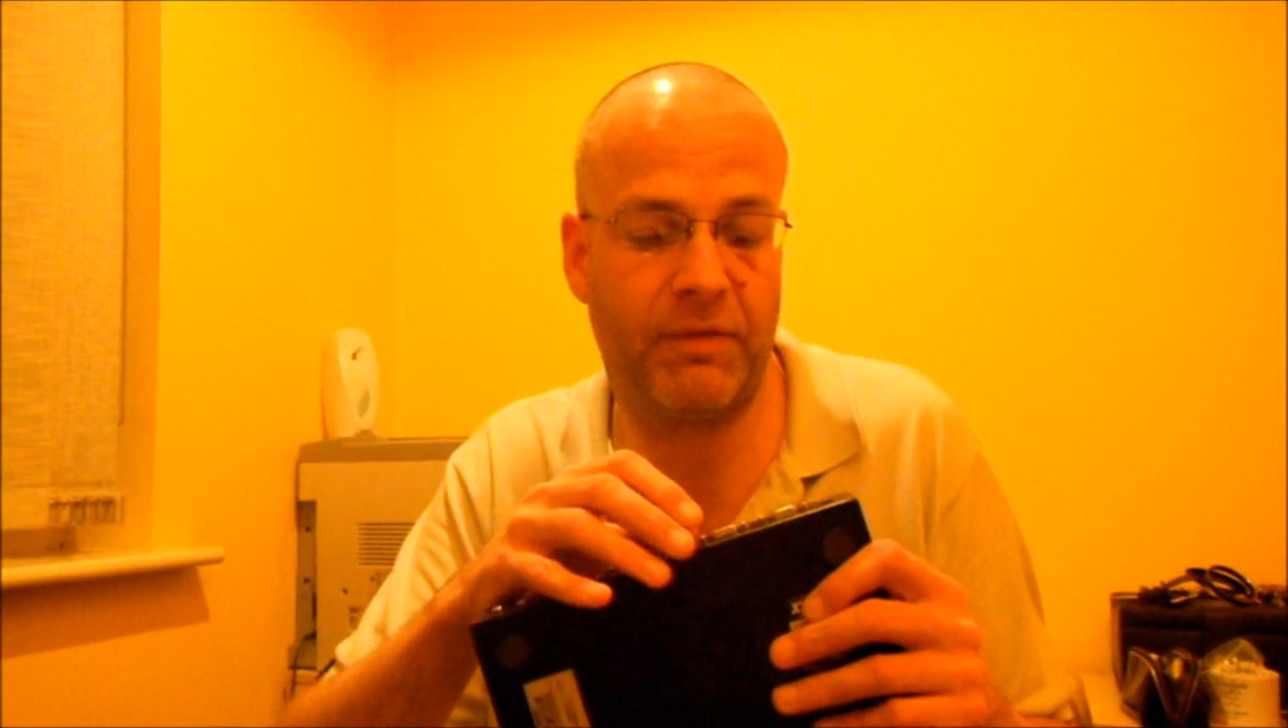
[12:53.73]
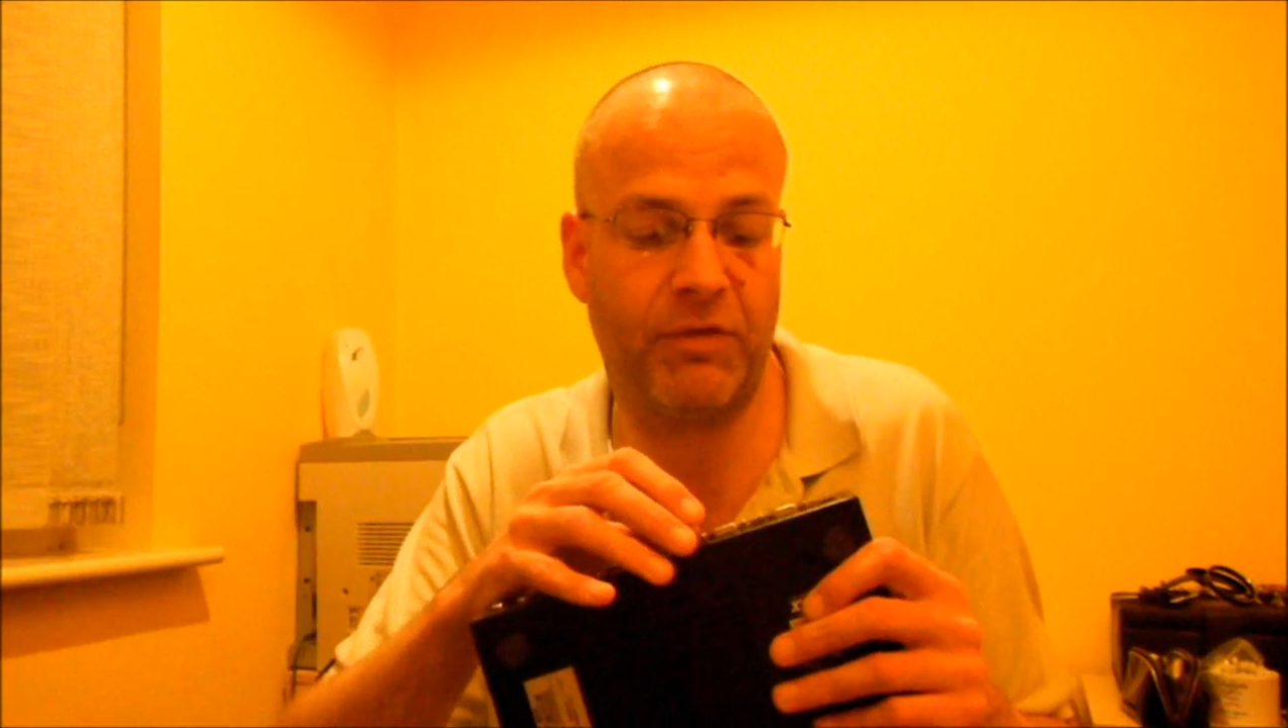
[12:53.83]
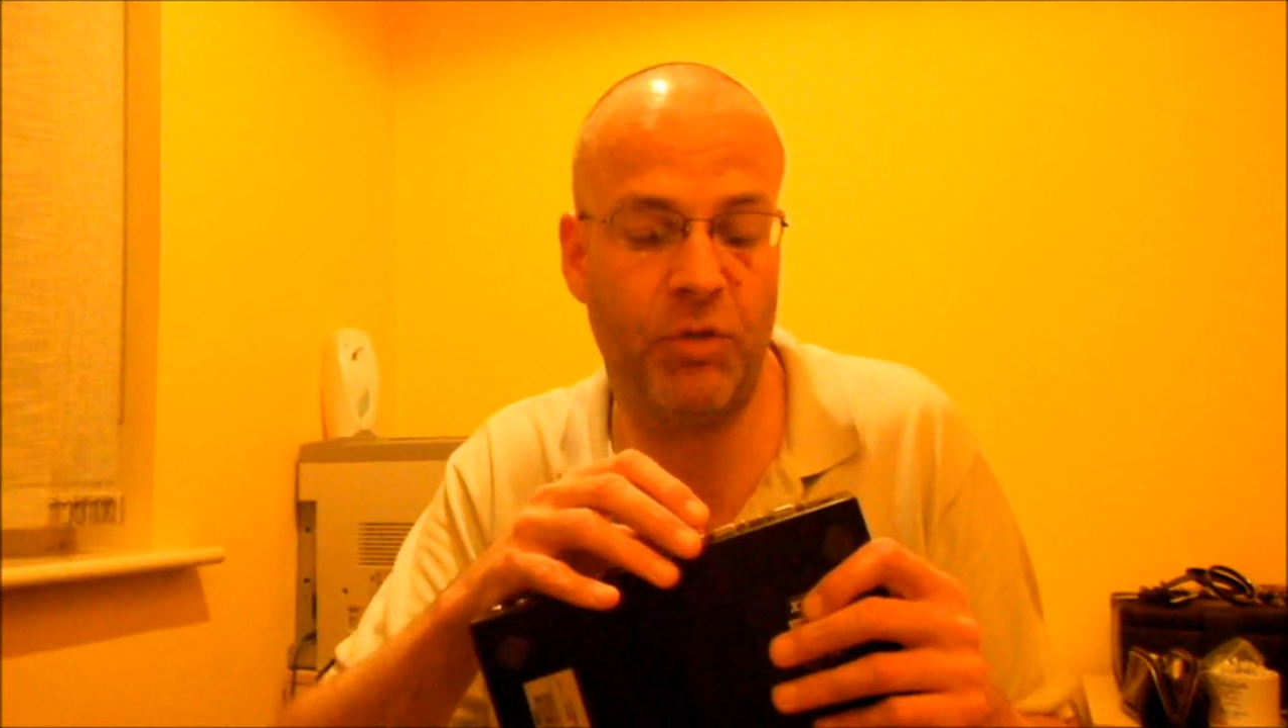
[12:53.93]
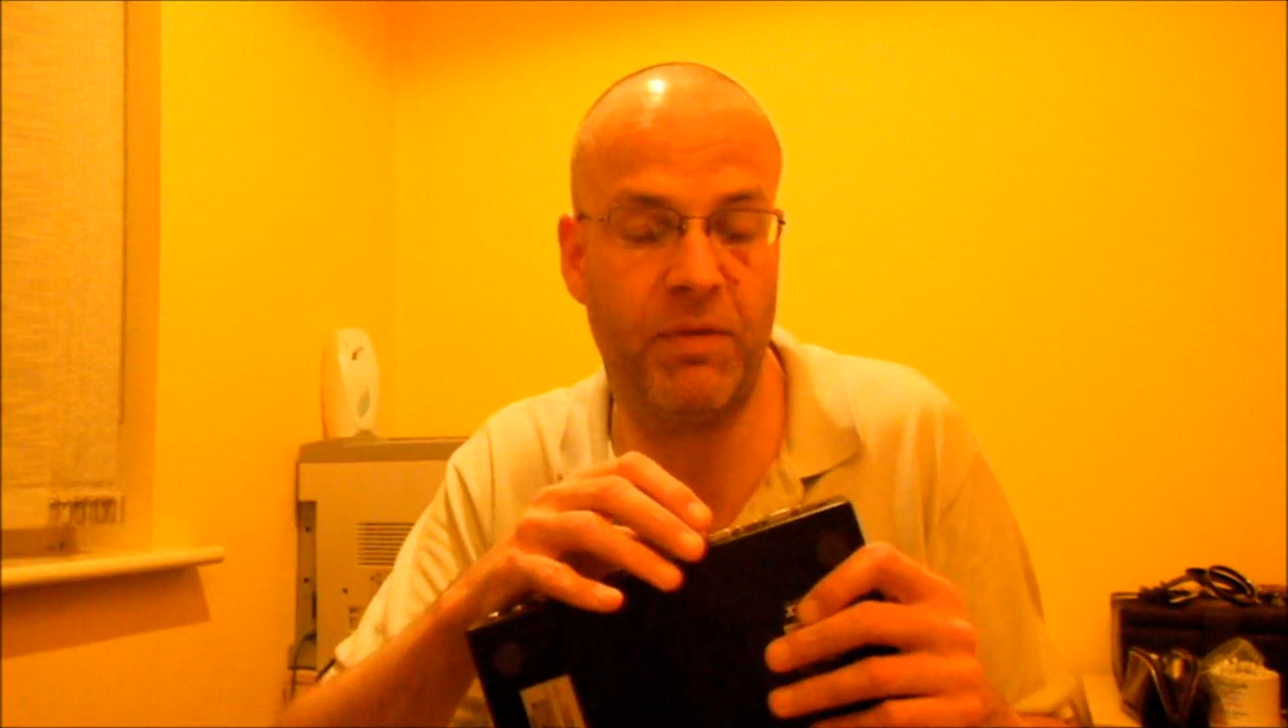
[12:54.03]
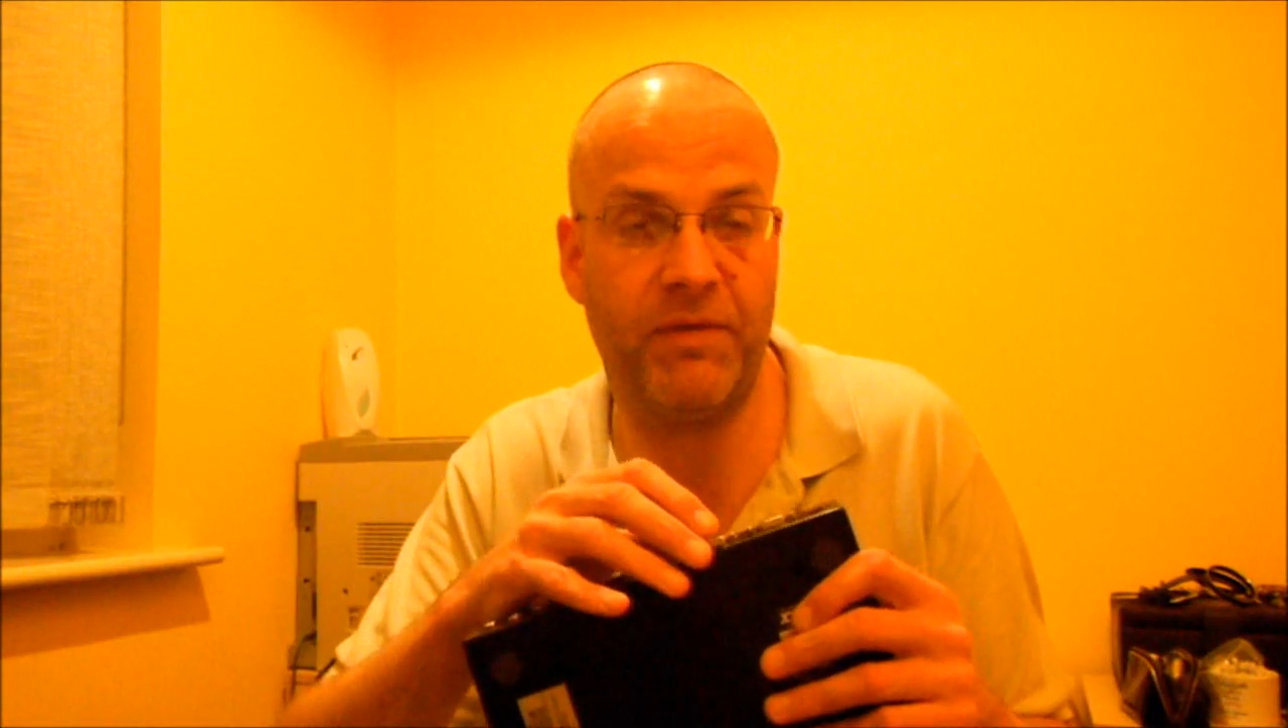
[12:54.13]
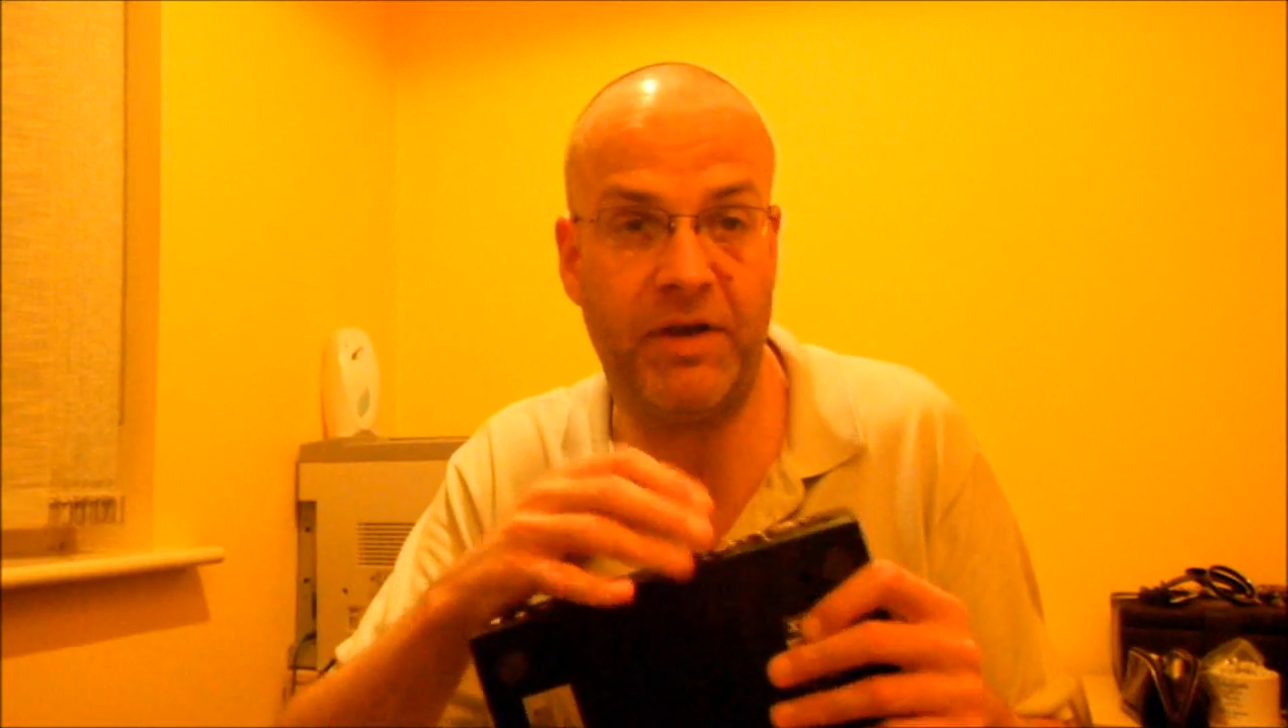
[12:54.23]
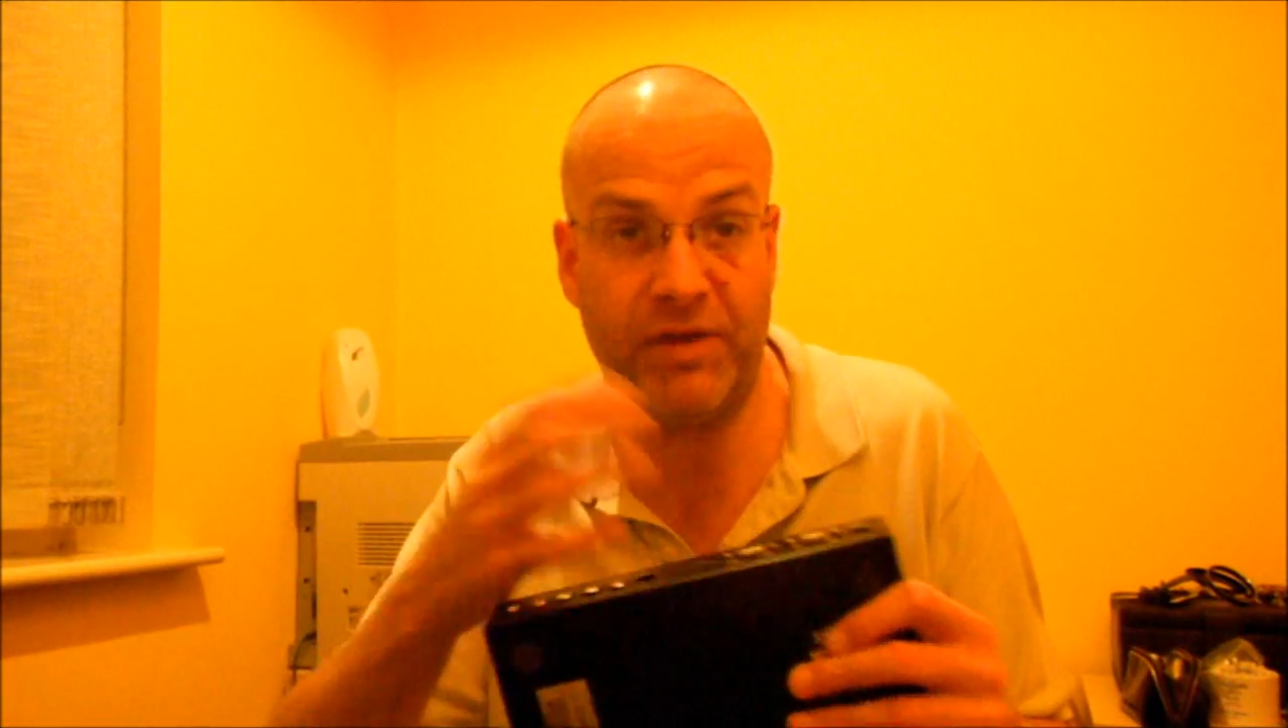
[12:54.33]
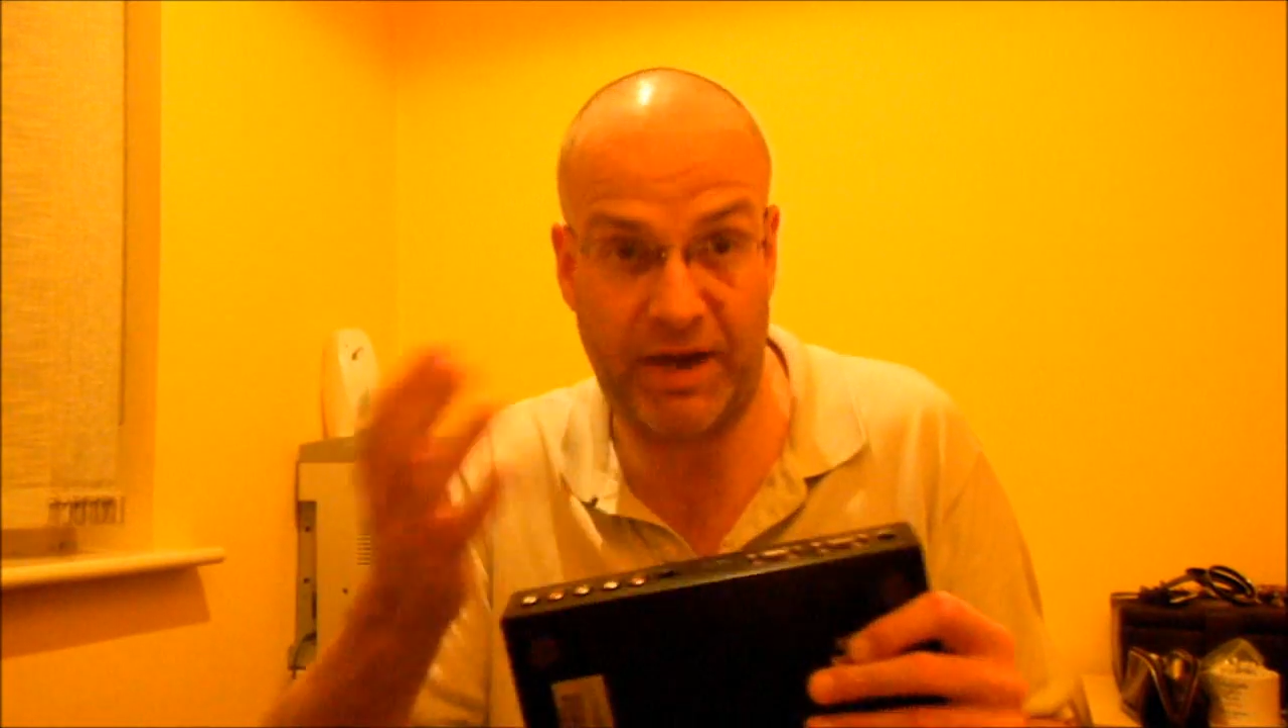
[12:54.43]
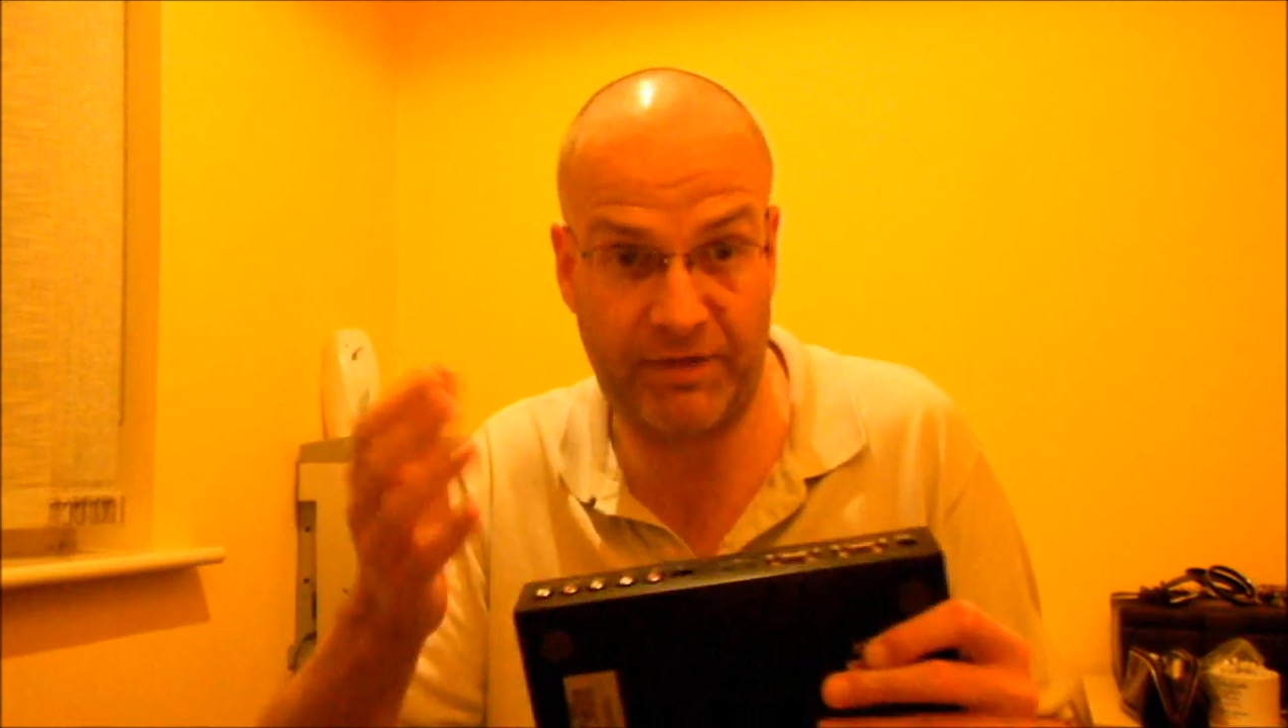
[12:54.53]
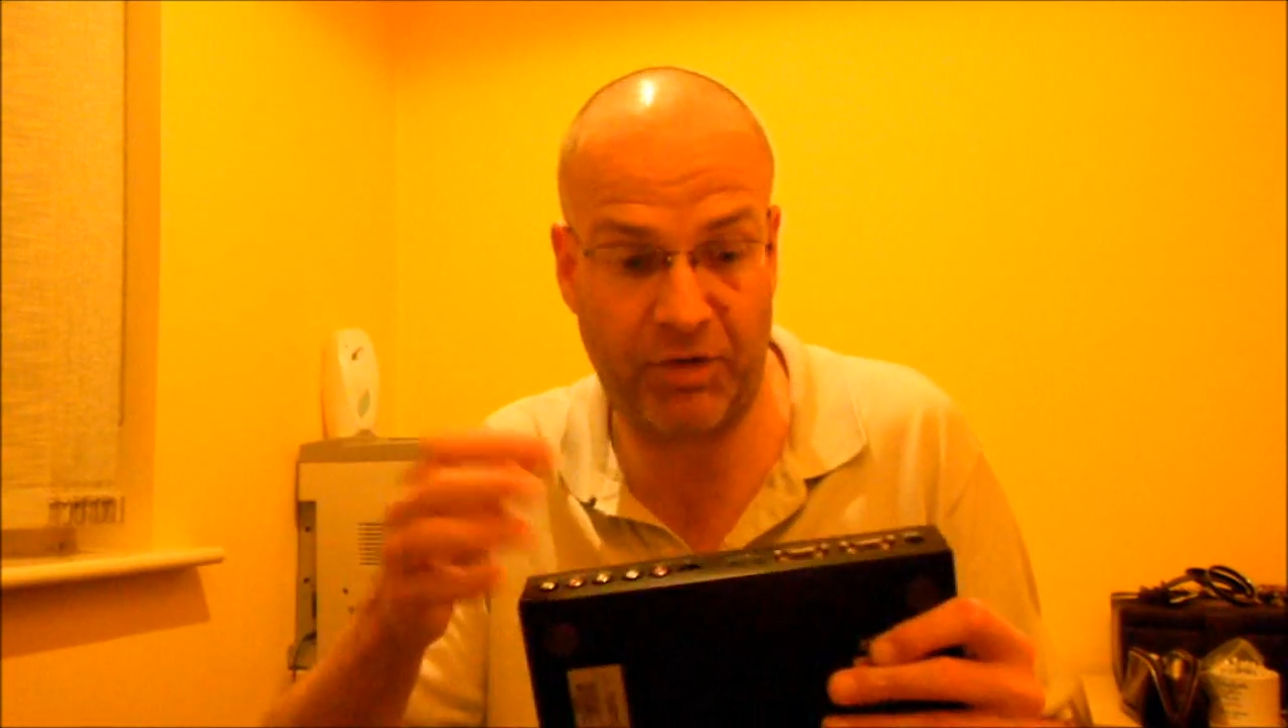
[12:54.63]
Super VGA